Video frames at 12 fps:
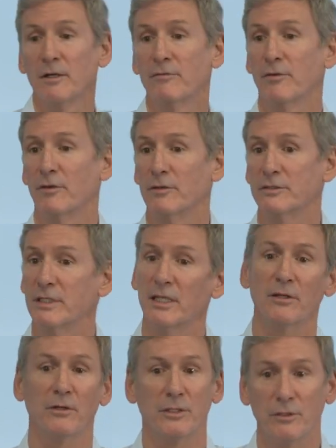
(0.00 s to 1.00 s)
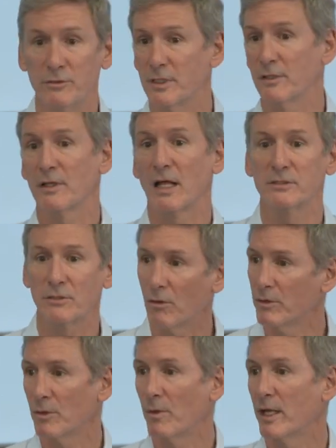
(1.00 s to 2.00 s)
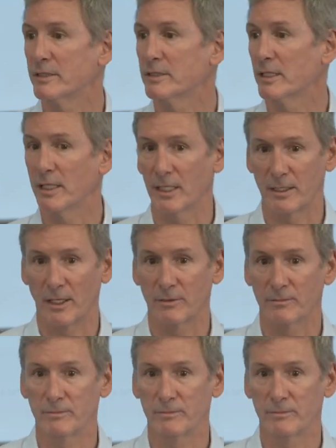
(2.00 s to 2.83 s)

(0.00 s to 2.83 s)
for steel, use it, that's the only way it's going to get there.